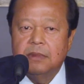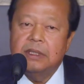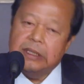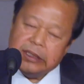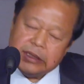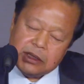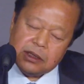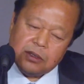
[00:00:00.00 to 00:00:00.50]

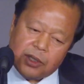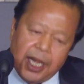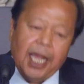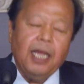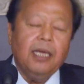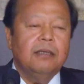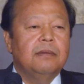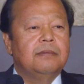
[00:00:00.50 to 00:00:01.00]
He says, okay,
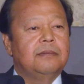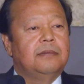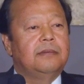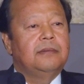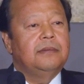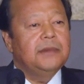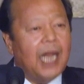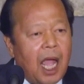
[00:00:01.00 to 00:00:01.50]

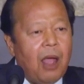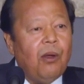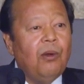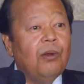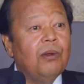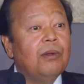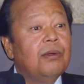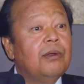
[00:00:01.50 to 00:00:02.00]
now
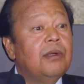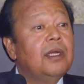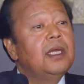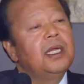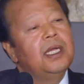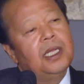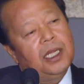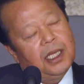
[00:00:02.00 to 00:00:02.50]

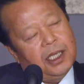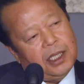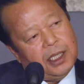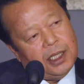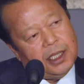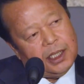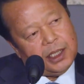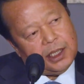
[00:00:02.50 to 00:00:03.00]

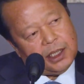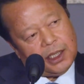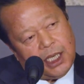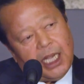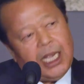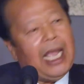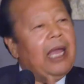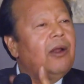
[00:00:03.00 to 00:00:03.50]

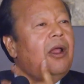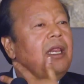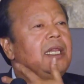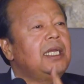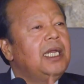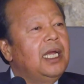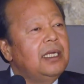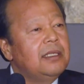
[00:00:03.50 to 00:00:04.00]
take out all the
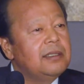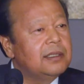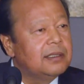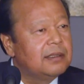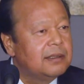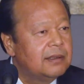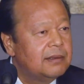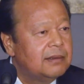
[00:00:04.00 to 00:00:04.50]
ducks,
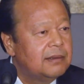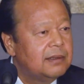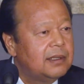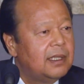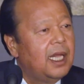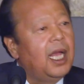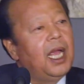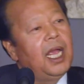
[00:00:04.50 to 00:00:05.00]

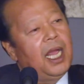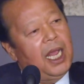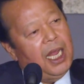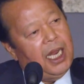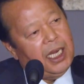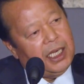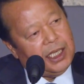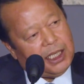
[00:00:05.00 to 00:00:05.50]

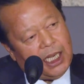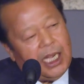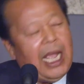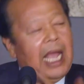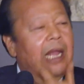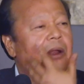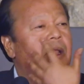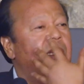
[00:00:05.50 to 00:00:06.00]
take
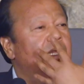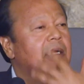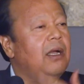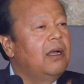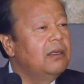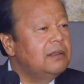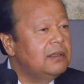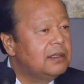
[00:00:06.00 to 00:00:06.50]
out all the
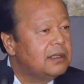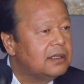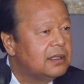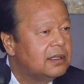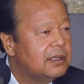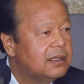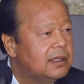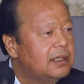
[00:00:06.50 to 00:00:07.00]

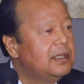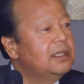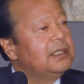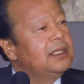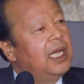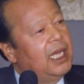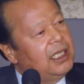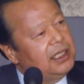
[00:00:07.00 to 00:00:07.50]
goats,
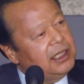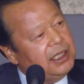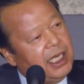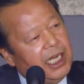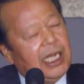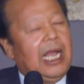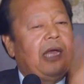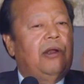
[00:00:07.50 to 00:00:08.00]
and
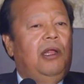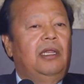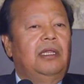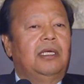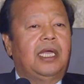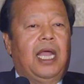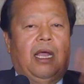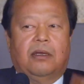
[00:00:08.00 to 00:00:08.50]
take out all the
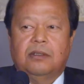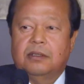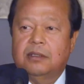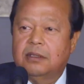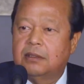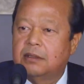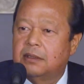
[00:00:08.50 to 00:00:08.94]
cows.